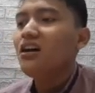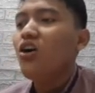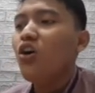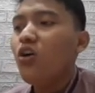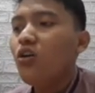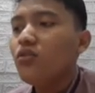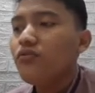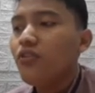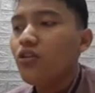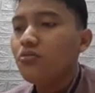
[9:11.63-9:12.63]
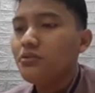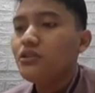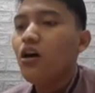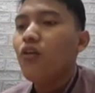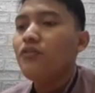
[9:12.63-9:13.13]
all forms of